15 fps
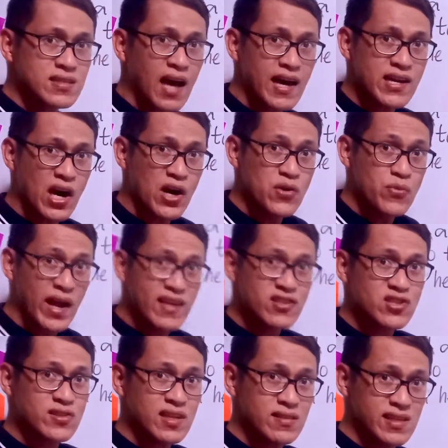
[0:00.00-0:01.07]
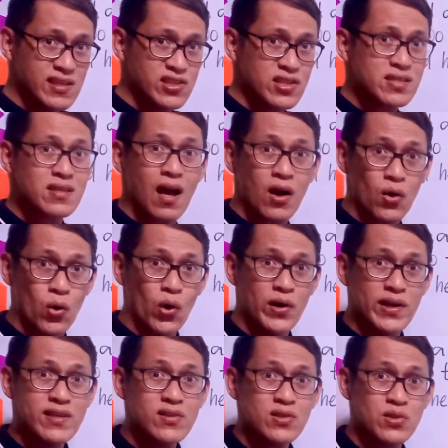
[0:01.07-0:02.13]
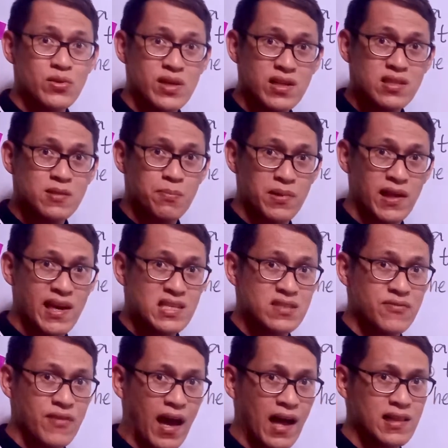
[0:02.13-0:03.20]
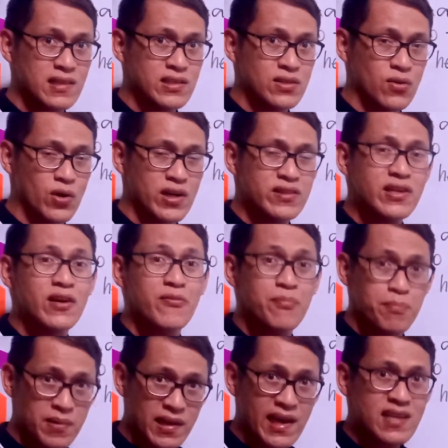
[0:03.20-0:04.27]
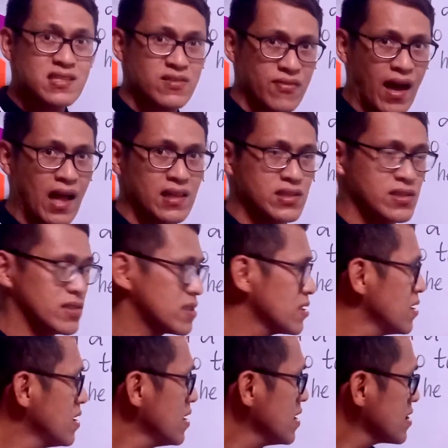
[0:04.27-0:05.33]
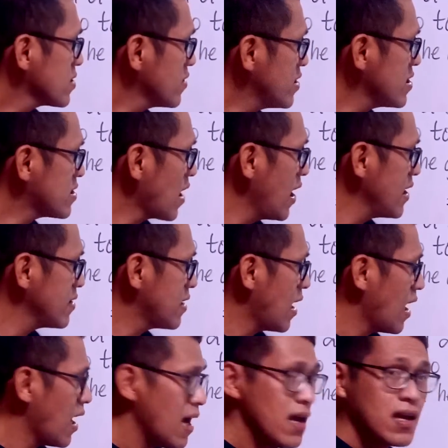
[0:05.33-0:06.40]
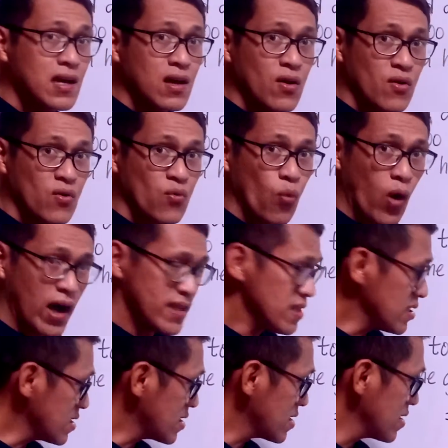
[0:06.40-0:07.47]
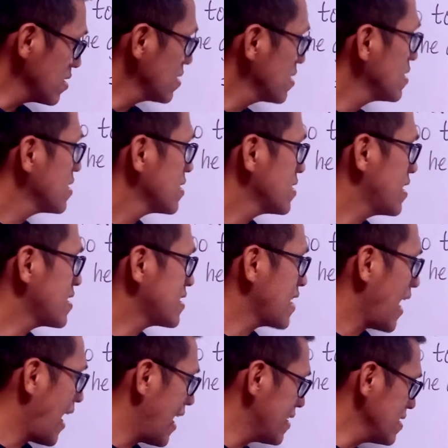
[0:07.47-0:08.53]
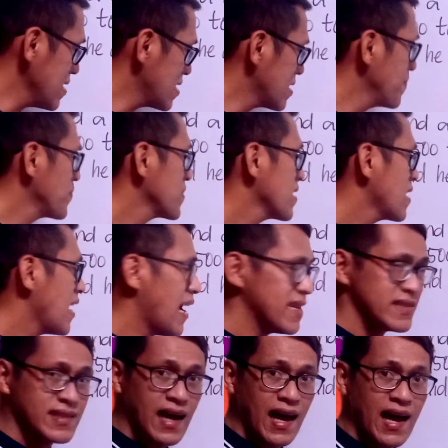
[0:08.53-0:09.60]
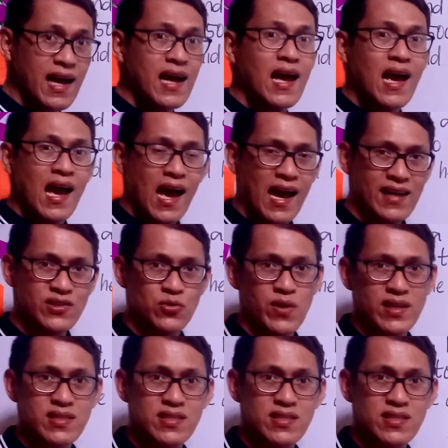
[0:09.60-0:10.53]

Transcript: I arranged the digits according to its place value or their place values. So these are the ones, the tens, and the hundreds.